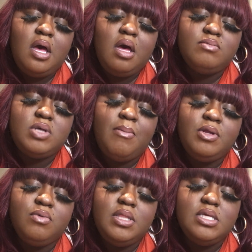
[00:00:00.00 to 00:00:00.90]
Um, so I'm
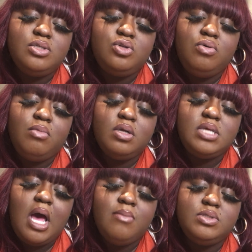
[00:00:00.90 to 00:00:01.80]
going to read this two more
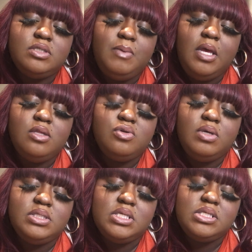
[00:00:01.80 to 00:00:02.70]
times to speak into
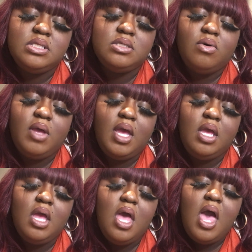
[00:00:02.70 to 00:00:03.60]
existence,
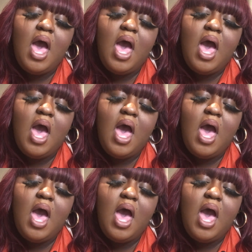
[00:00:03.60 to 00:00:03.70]
okay?